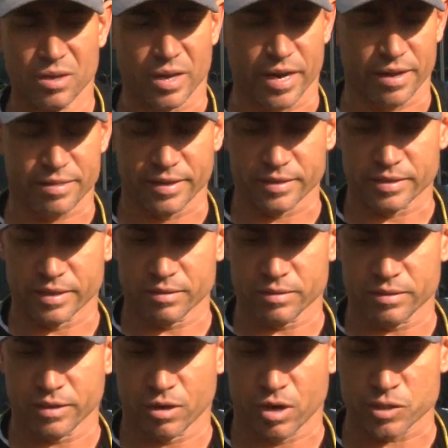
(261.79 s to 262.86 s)
And I think that,
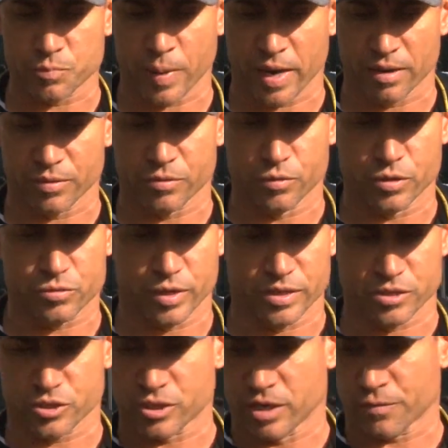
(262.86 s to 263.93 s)
you know, us battling through the
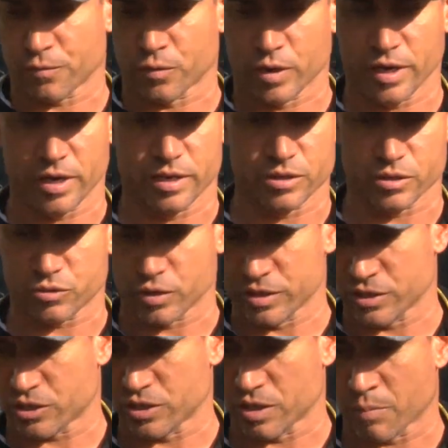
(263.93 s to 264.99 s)
transition up front and
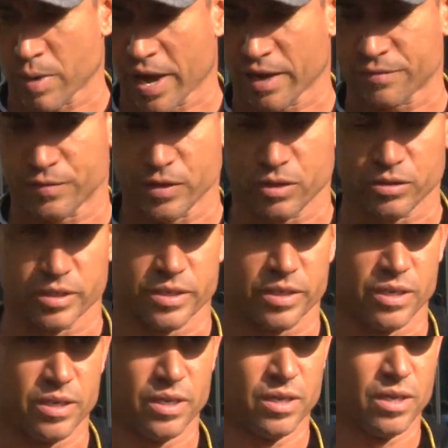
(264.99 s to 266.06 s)
transition in the backfield and
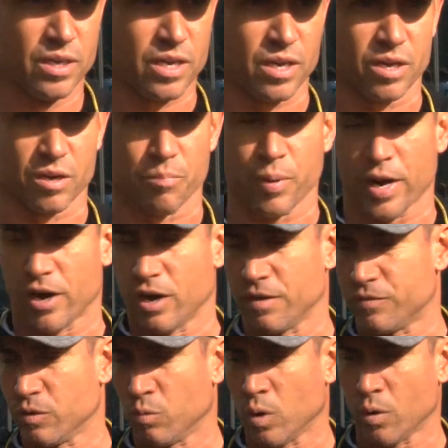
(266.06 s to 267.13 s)
in
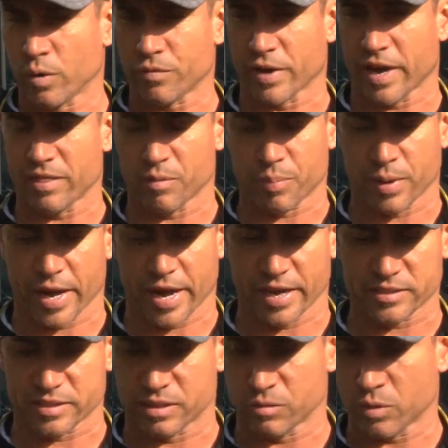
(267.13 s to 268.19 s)
comparative to what we've had in the
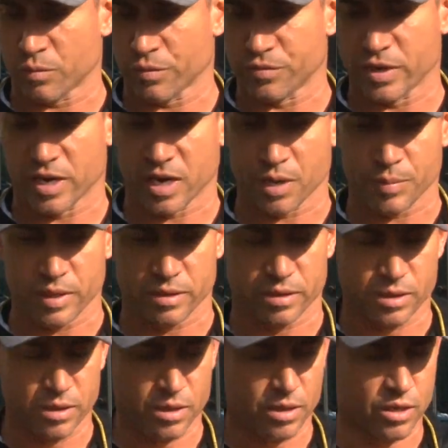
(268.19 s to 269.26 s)
past and what we've done, I mean,
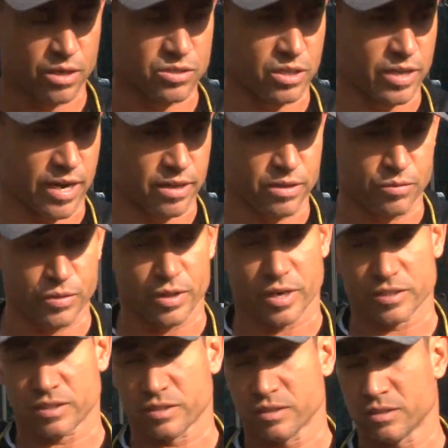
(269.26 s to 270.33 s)
there's a lot. We
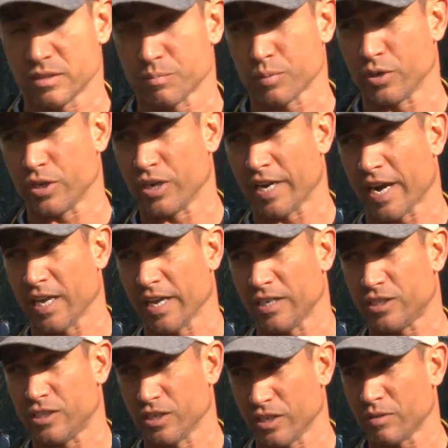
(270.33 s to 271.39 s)
lost a pretty good guy
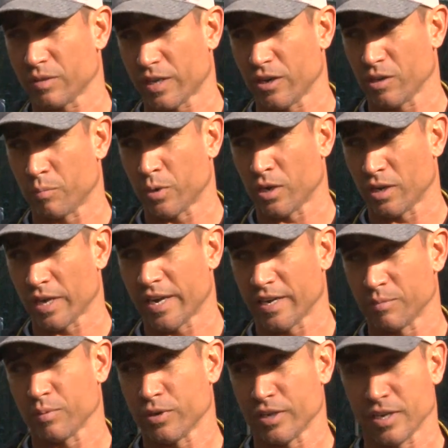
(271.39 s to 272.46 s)
last year that carried the ball a lot and
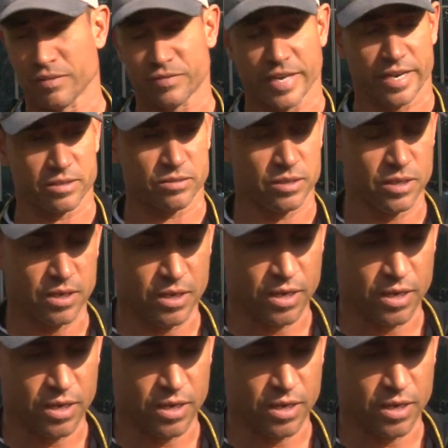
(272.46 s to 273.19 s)
a pretty good left tackle.